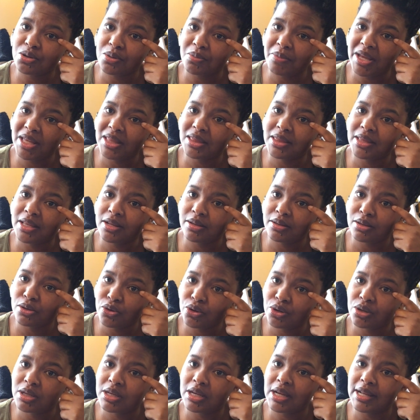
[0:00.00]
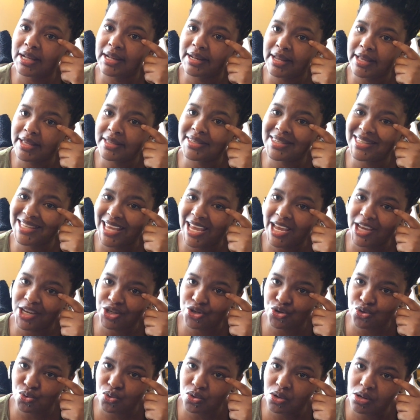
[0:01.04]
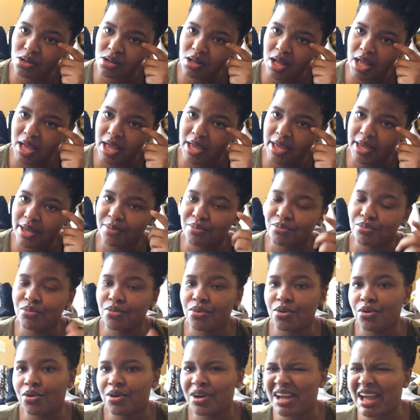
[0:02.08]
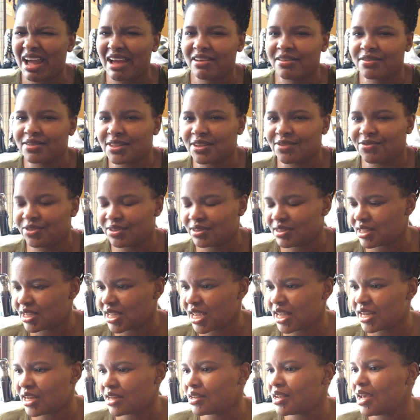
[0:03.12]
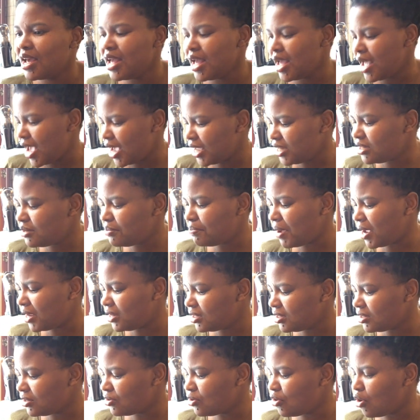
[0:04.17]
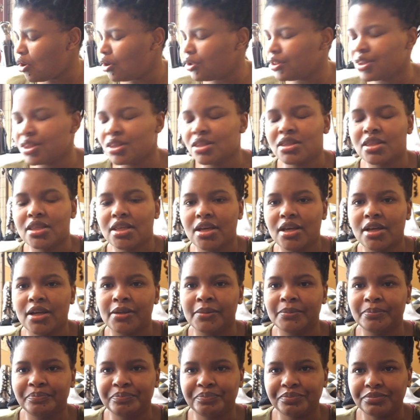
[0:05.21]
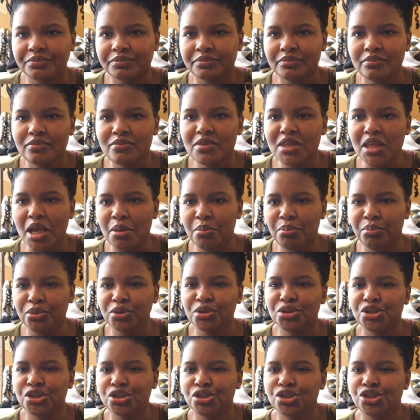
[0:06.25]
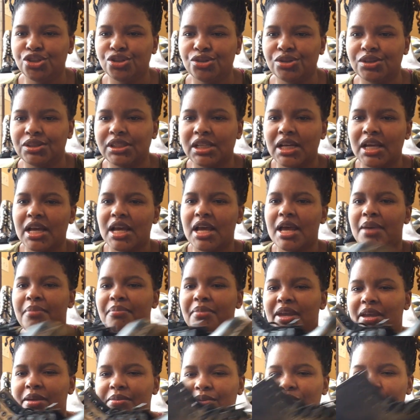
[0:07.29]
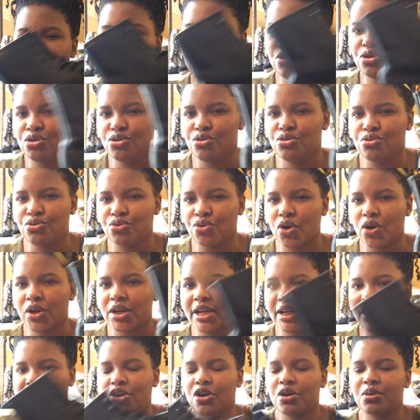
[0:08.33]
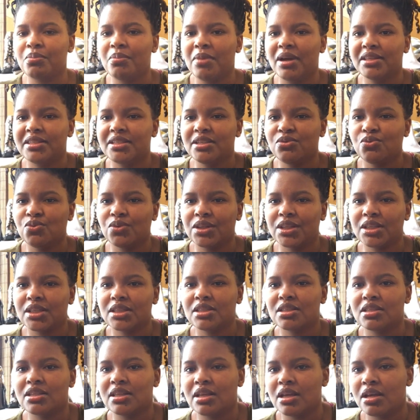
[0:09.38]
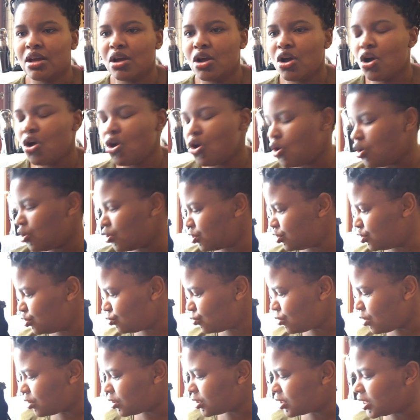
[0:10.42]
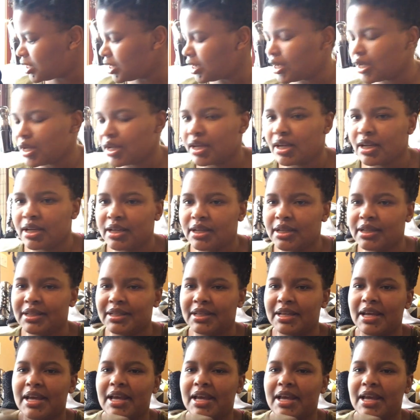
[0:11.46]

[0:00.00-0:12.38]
to make the look less casual and more kind of sophisticated and depending on the boot you choose maybe you rock a Doc Martin with it or you rock a,